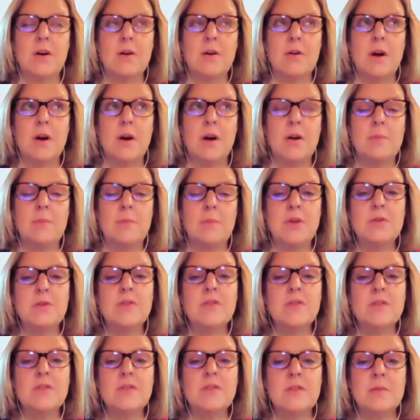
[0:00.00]
Our
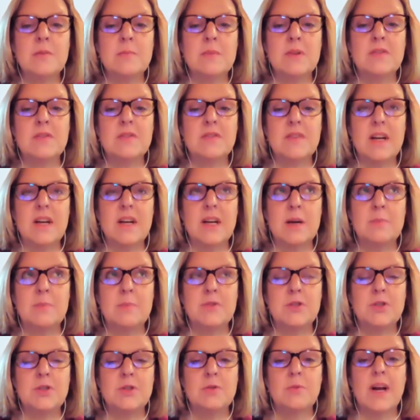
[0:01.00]
immune system is set
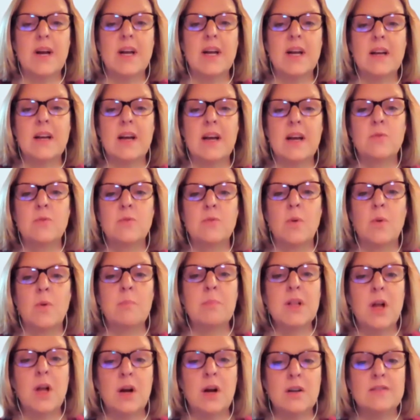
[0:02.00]
up to recognize
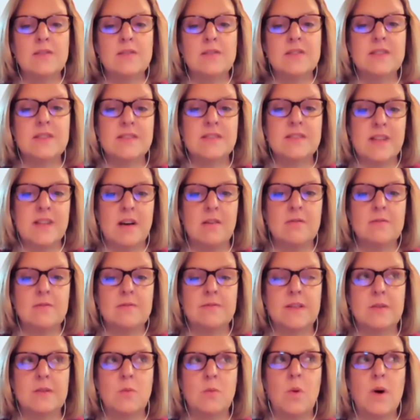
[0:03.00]
what belongs to self
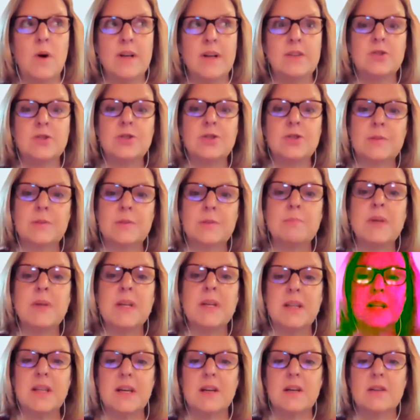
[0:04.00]
and what shouldn't
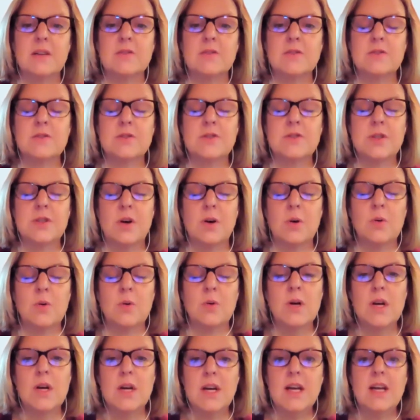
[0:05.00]
be there.
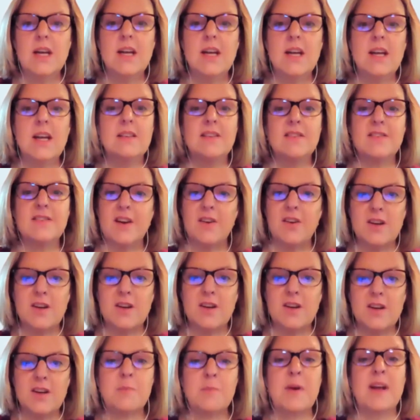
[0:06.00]
So in this
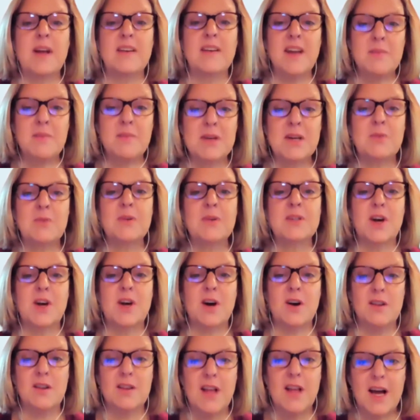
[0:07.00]
era of a pandemic, we
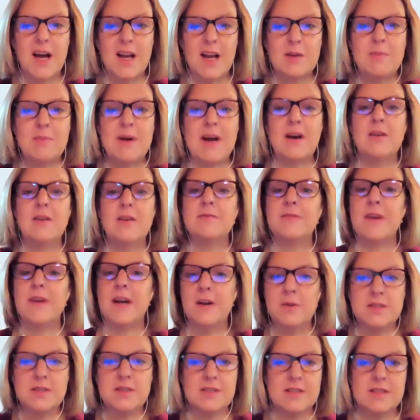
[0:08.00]
talk a lot about
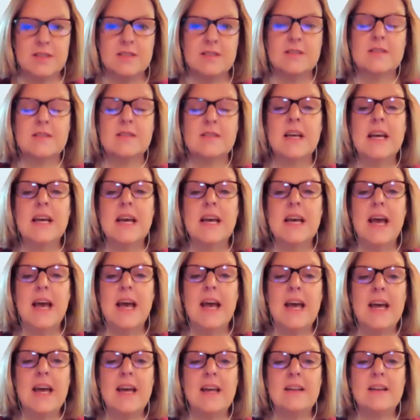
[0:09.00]
viruses
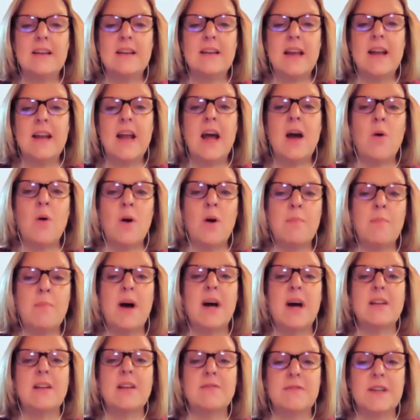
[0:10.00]
and how our
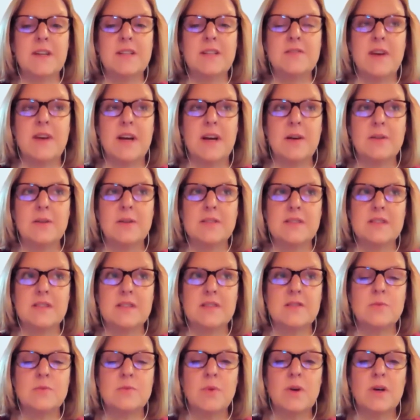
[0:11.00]
body fights
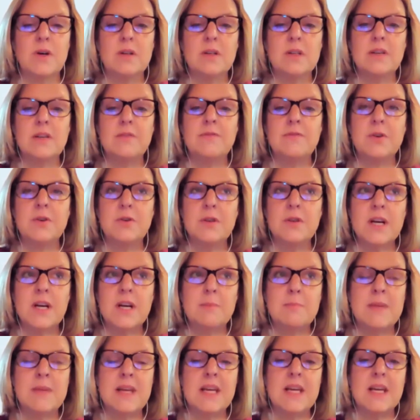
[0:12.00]
viruses. Well, if you're
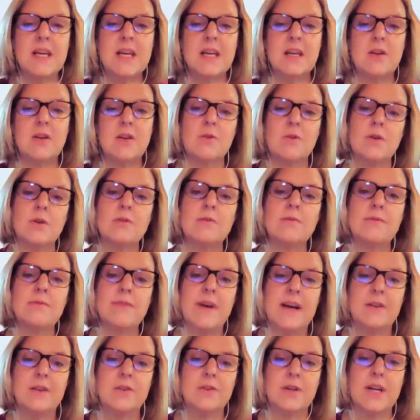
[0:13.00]
not making your own
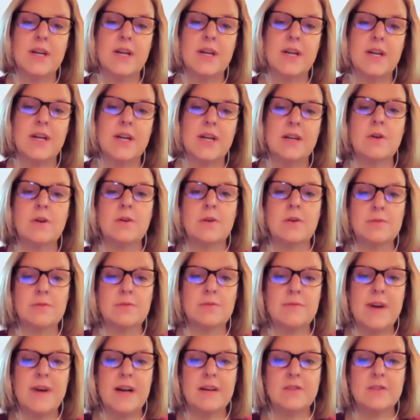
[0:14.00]
factor 8 or your own
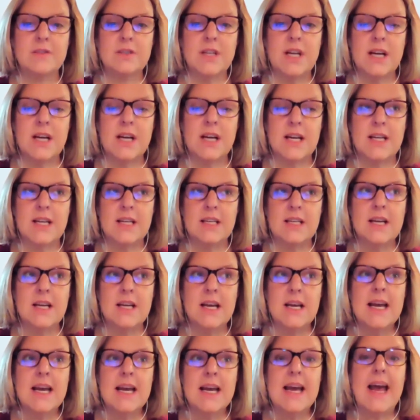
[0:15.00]
factor 9,
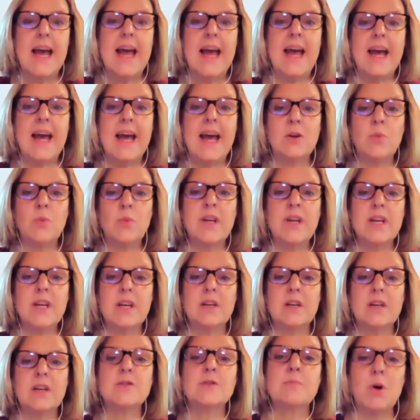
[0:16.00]
and we
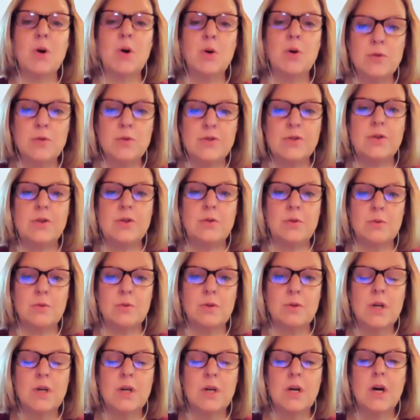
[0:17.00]
expose
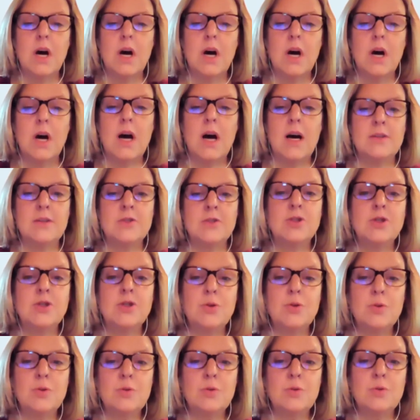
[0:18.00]
you
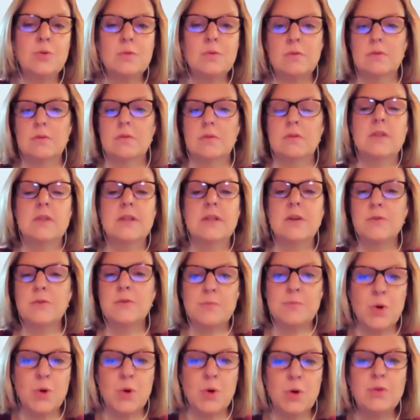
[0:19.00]
to
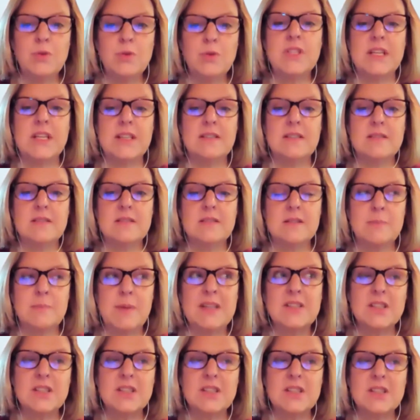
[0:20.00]
those proteins,
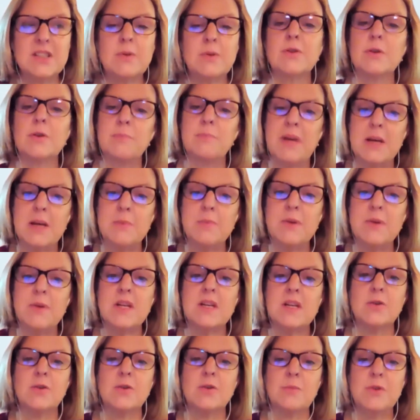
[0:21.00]
especially when you're a baby
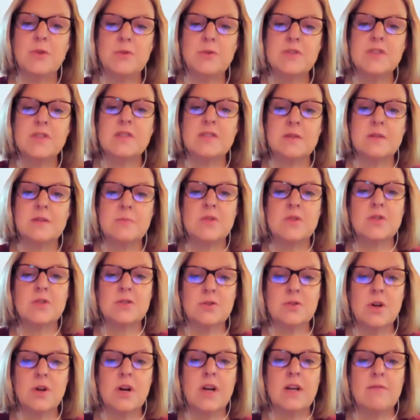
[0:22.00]
and your immune system's
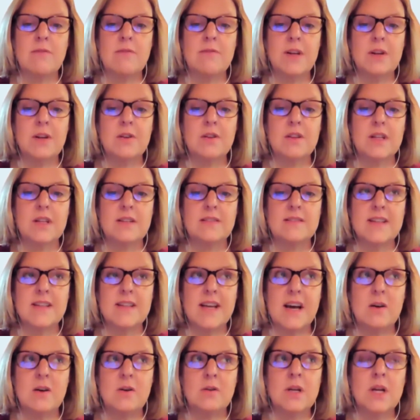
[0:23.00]
just trying to figure things
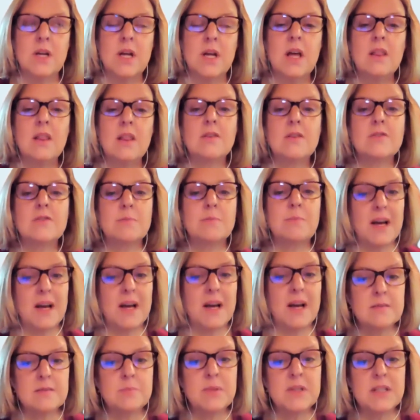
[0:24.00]
out, there's a
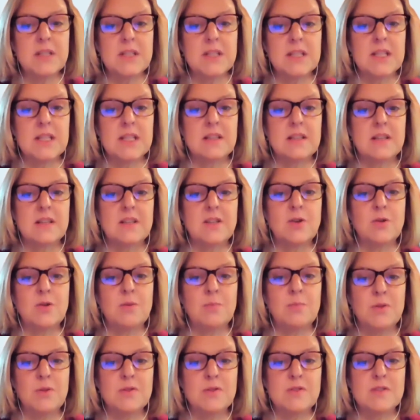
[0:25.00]
possibility that your
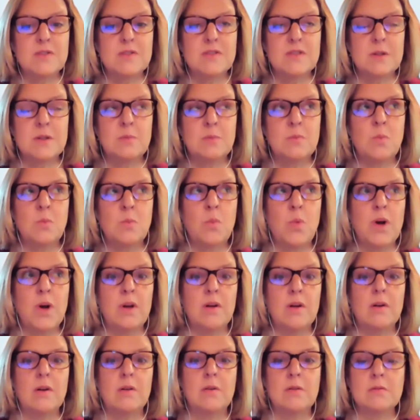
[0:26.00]
immune system
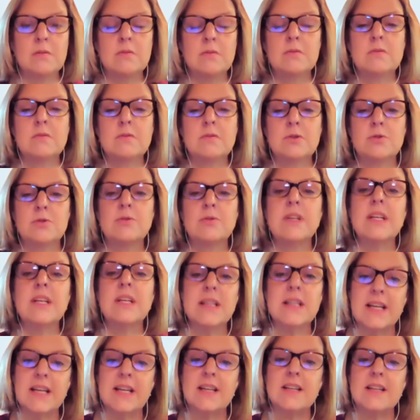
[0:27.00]
will treat
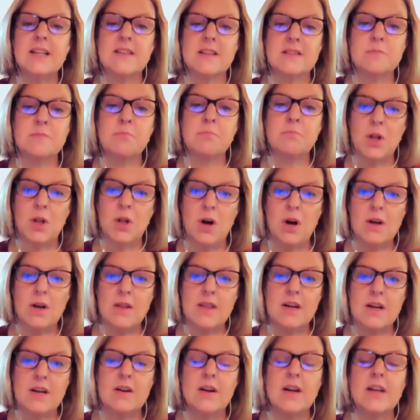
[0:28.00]
it like it doesn't belong
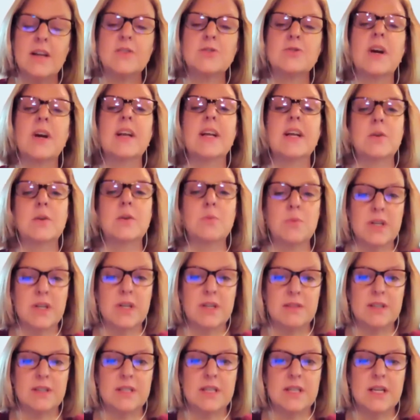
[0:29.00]
there and try to get rid
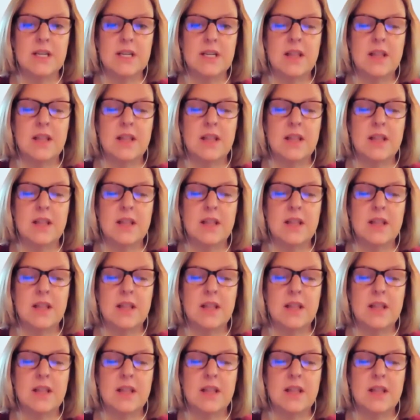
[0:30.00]
of it.